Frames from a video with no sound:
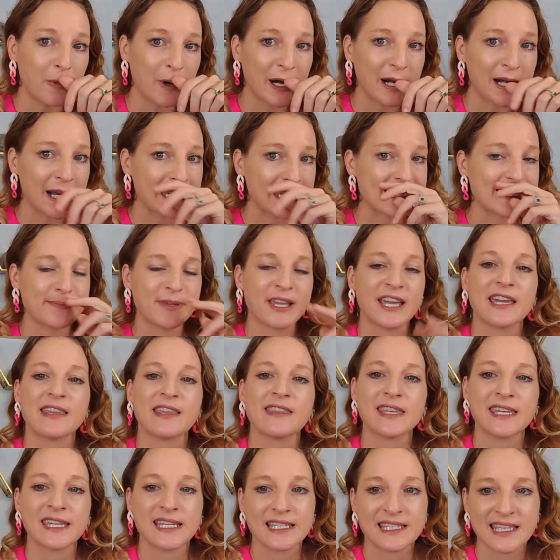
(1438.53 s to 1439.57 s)
We're going to
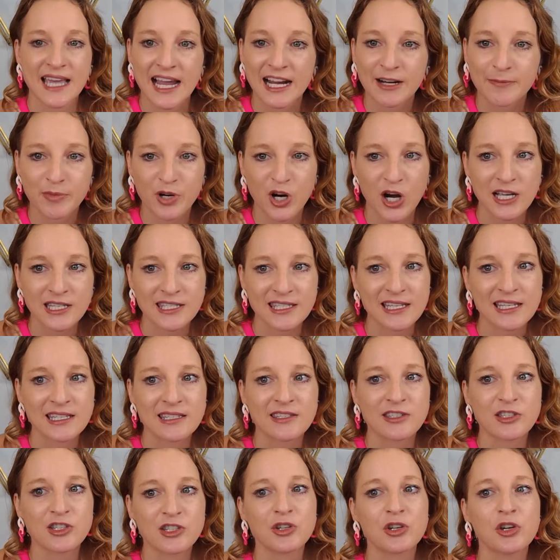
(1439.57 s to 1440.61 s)
explain the exact
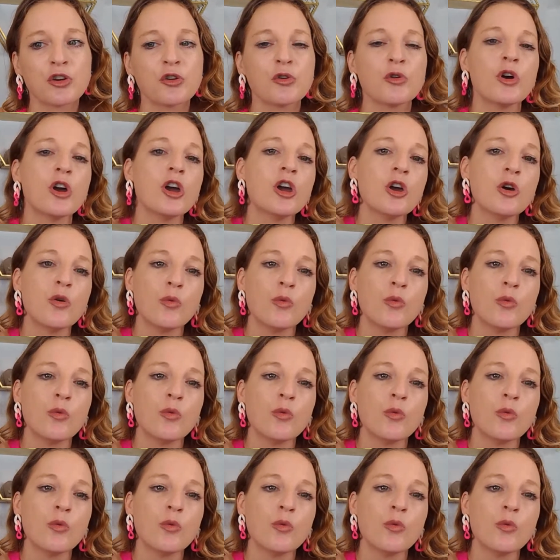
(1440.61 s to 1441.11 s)
process to you.